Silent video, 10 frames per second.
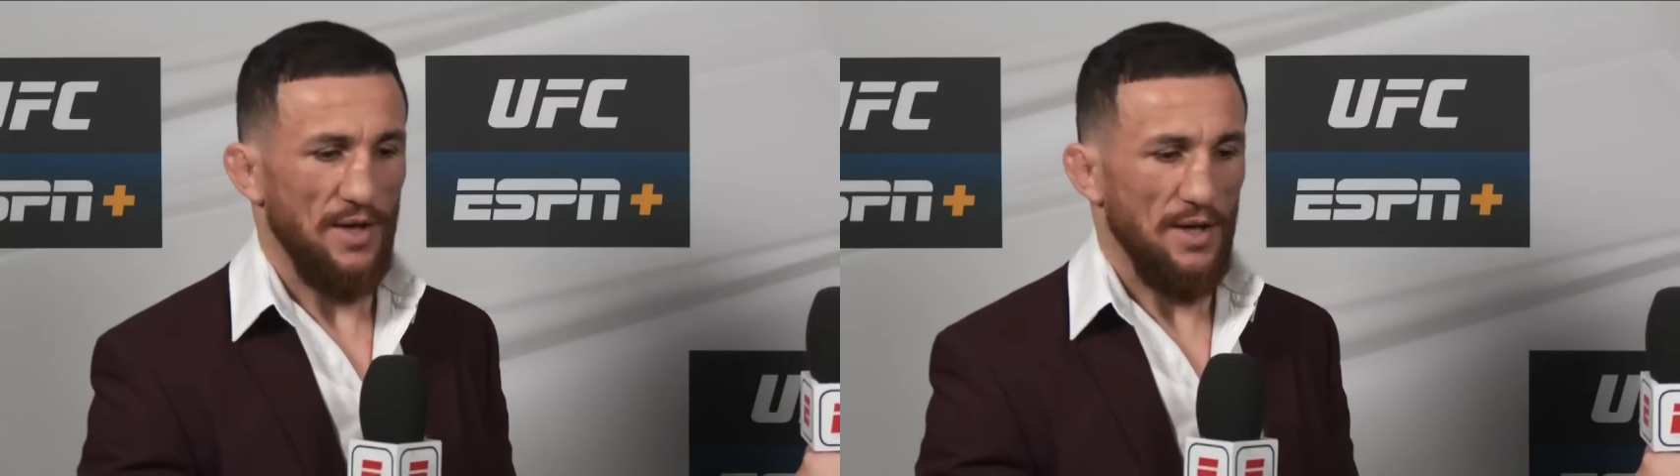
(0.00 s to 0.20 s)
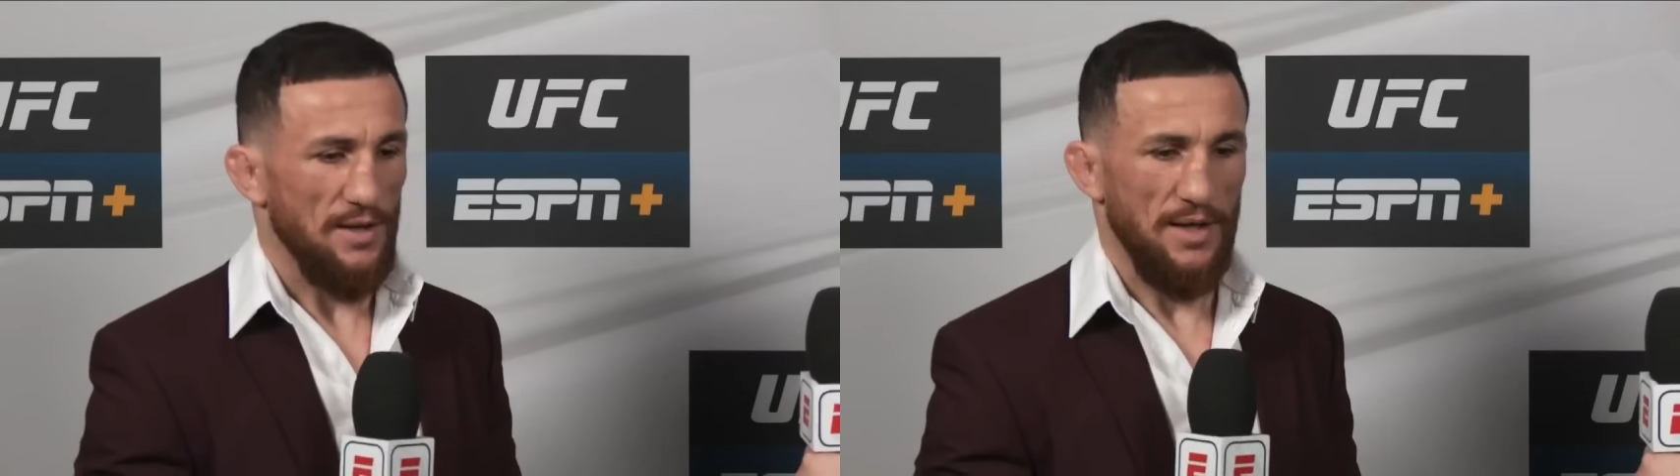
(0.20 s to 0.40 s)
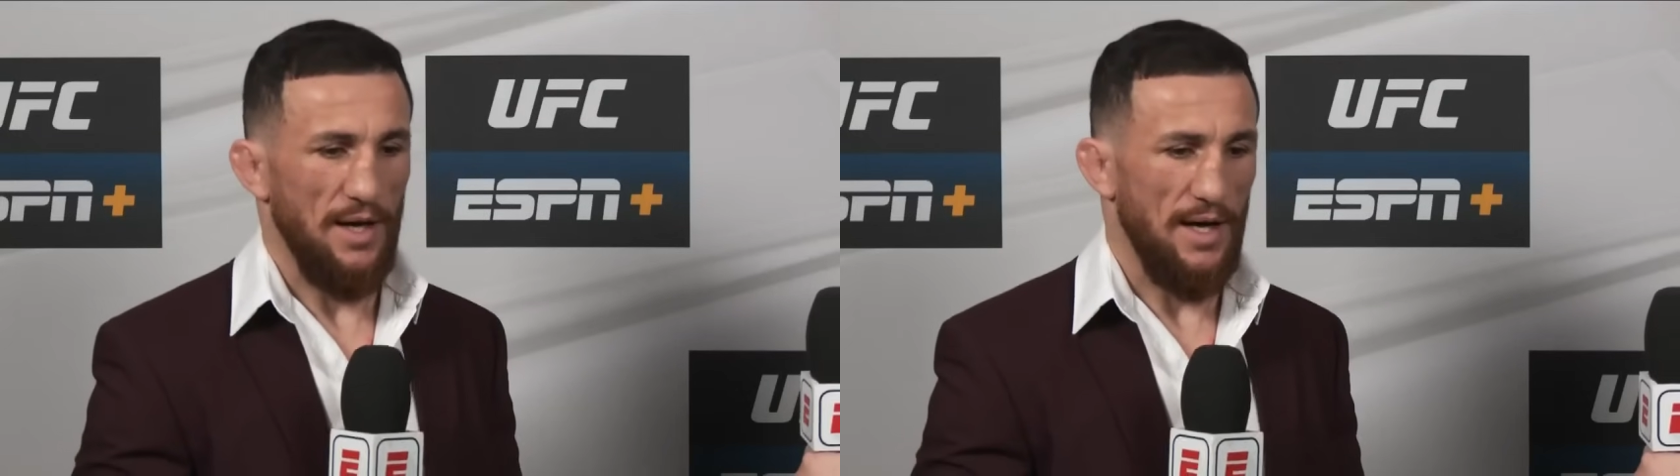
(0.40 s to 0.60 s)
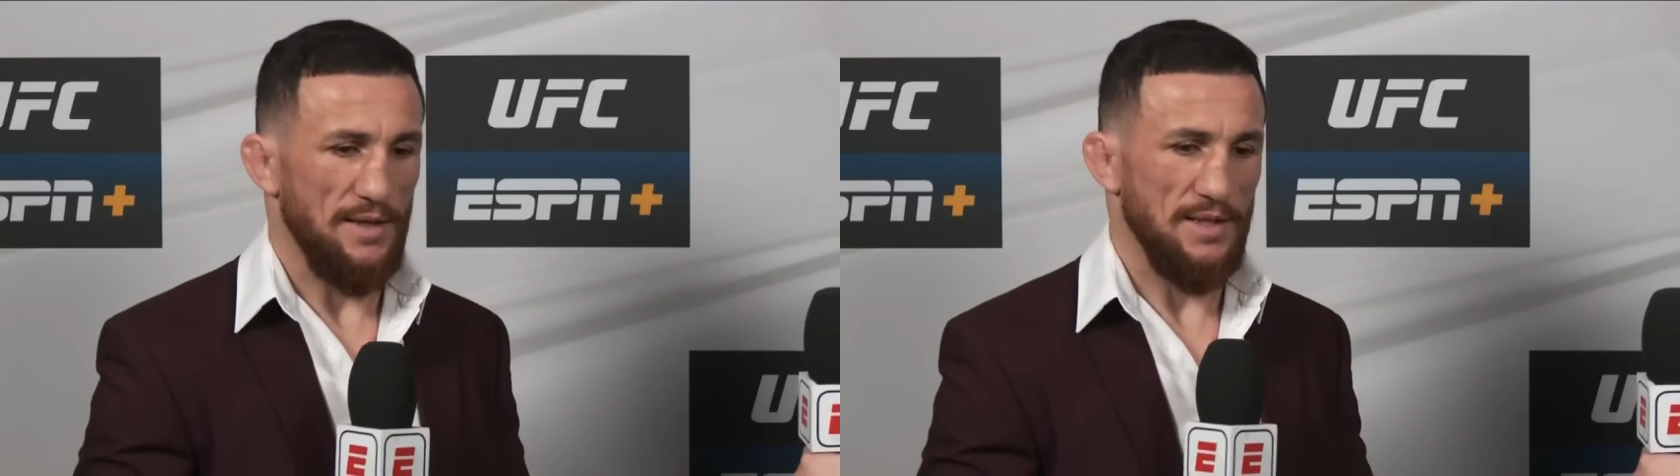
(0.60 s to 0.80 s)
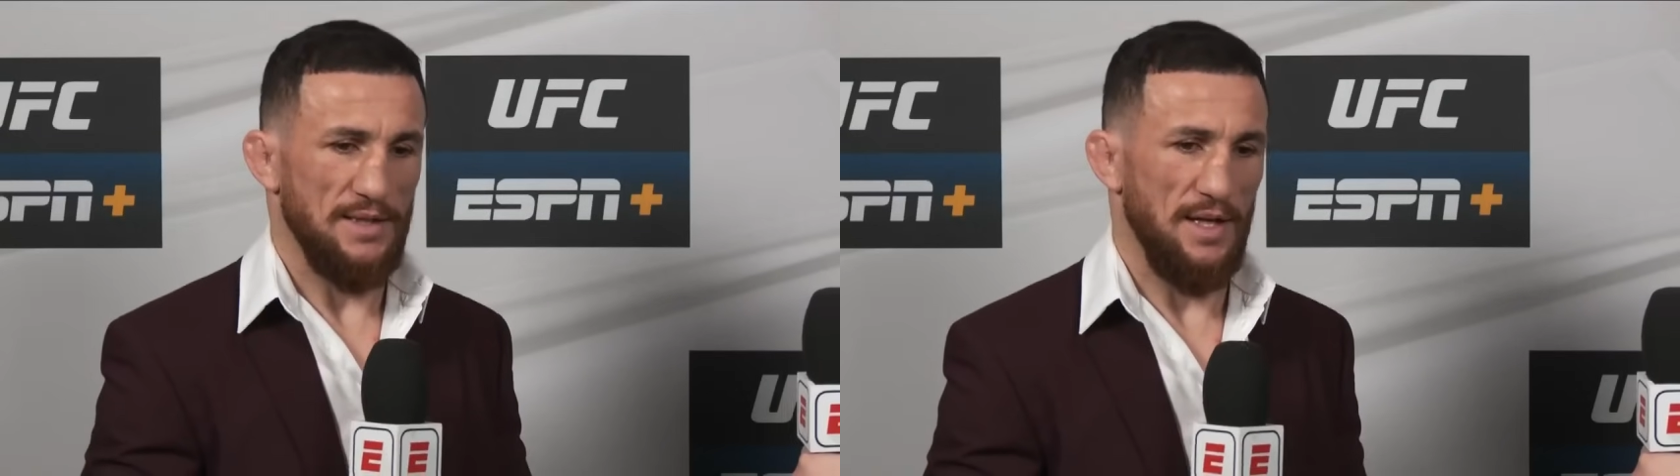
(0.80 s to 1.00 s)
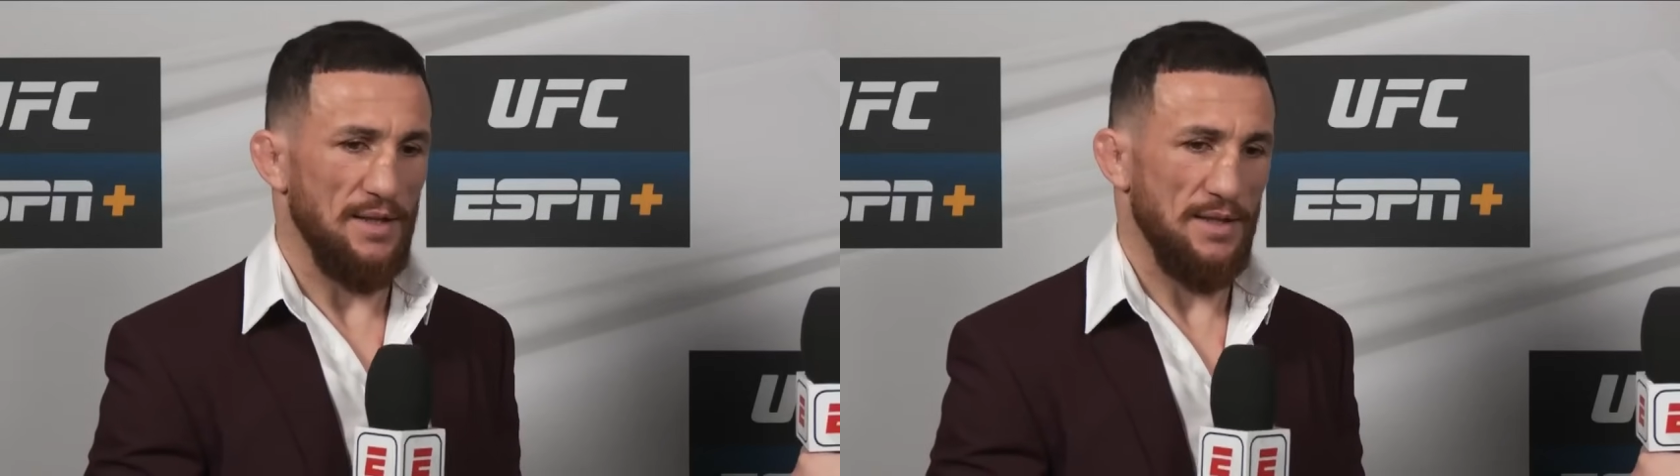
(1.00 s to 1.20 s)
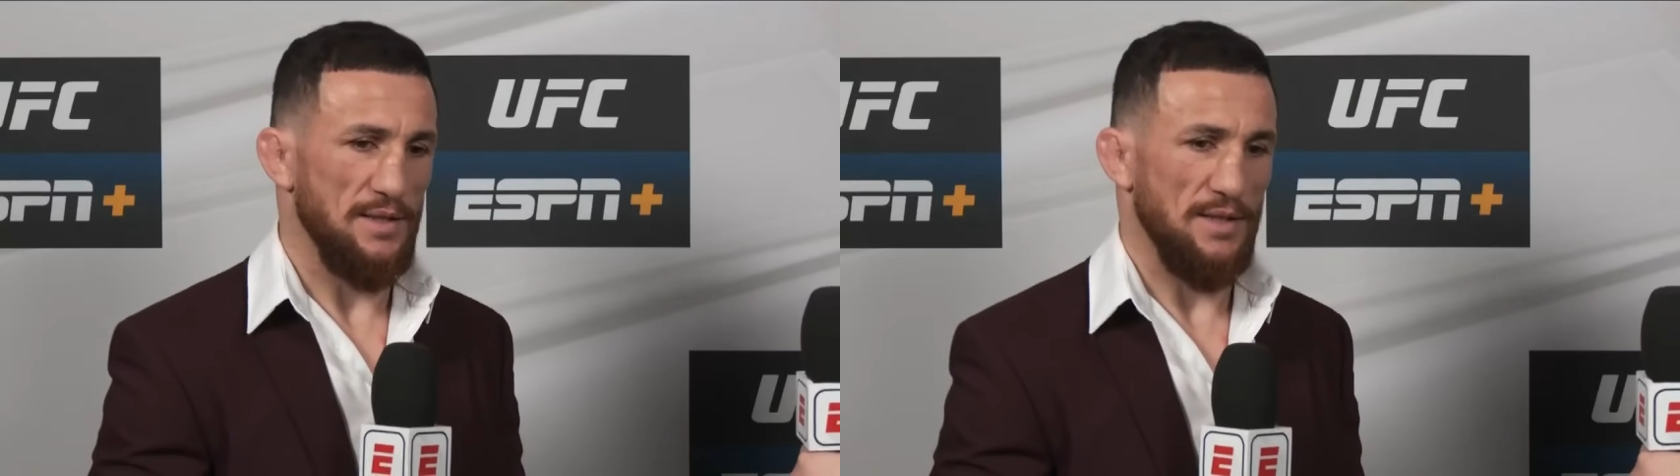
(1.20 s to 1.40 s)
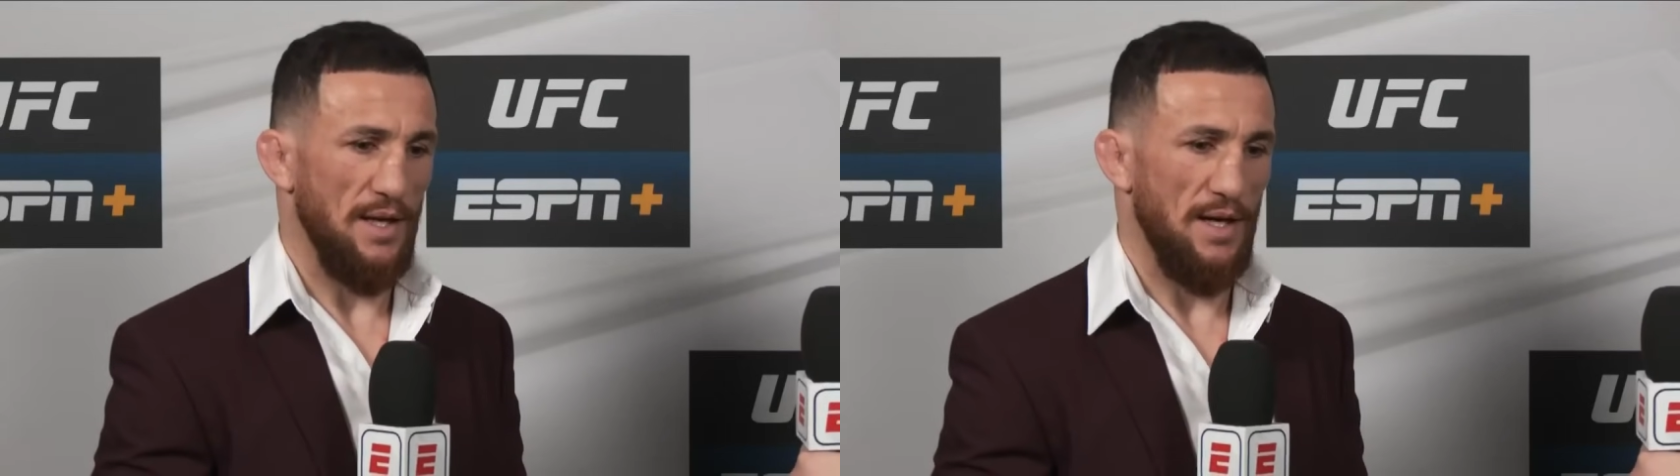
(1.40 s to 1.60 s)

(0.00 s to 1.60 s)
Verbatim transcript: Yep. Yeah, I understand. It's